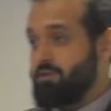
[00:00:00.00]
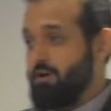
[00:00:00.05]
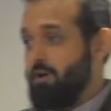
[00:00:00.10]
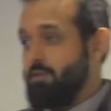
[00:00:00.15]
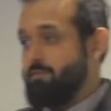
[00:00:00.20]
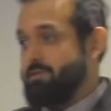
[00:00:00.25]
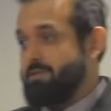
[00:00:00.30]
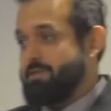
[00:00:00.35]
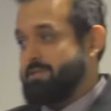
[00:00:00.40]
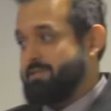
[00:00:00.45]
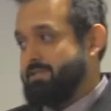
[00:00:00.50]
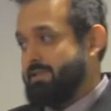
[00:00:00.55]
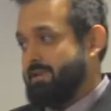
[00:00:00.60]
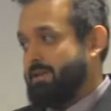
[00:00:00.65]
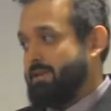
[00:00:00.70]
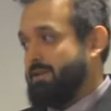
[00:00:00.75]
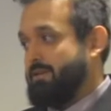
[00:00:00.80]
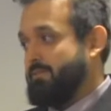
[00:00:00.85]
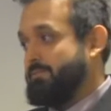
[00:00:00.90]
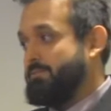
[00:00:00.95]
commerce
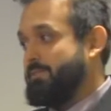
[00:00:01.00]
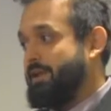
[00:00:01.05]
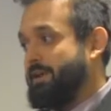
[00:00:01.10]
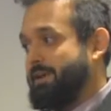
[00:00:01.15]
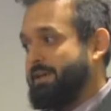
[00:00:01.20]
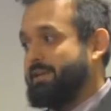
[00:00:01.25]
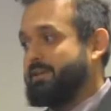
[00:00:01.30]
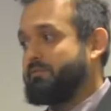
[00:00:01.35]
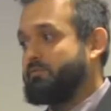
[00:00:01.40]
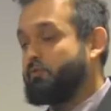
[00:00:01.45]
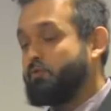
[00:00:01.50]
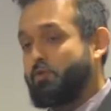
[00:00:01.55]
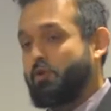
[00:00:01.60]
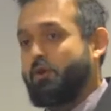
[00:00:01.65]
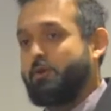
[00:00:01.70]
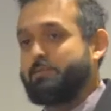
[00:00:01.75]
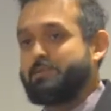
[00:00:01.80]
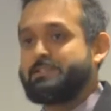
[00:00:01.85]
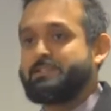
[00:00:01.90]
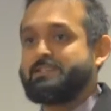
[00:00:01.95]
plugin,
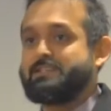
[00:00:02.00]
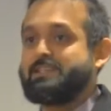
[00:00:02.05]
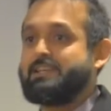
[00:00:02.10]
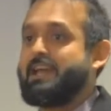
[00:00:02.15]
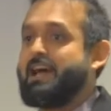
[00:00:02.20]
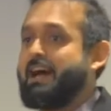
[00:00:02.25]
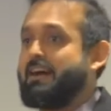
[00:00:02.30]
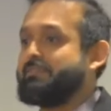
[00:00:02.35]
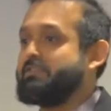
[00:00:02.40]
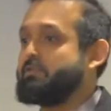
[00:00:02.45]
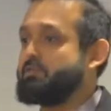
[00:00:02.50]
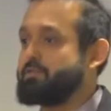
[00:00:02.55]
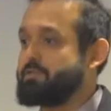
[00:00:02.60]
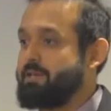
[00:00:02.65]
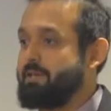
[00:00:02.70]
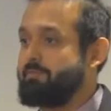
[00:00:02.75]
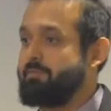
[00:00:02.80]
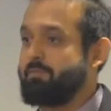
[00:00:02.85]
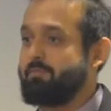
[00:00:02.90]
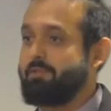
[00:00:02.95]
WooCommerce, doesn't have those
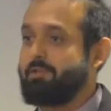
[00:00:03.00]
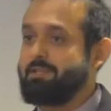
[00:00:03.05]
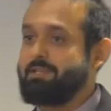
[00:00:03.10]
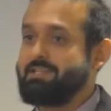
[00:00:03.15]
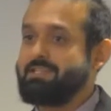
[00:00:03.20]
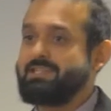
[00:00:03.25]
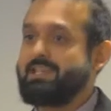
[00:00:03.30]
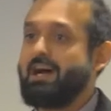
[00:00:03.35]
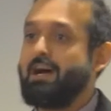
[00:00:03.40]
capabilities.